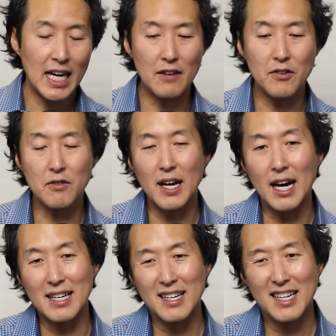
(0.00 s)
If you've
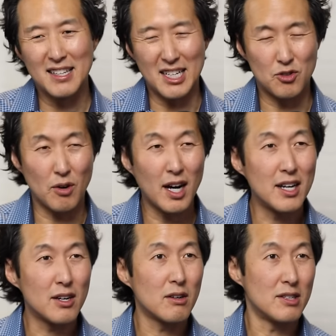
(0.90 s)
got like
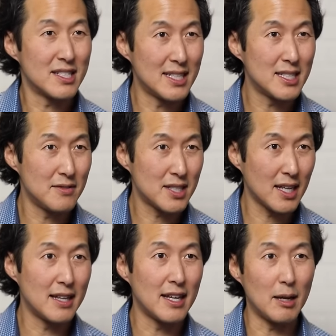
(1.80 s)
drier or sensitive
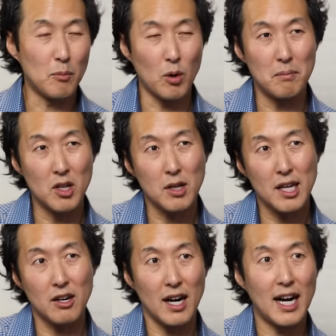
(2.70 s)
skin, then a more
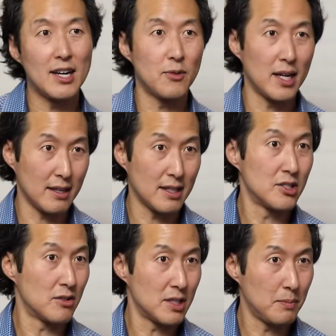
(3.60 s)
milky or hydrating
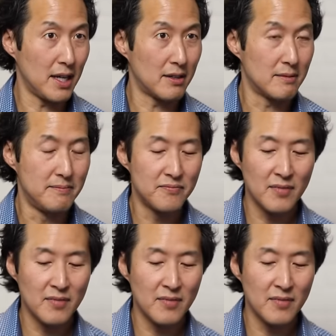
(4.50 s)
cleanser is better.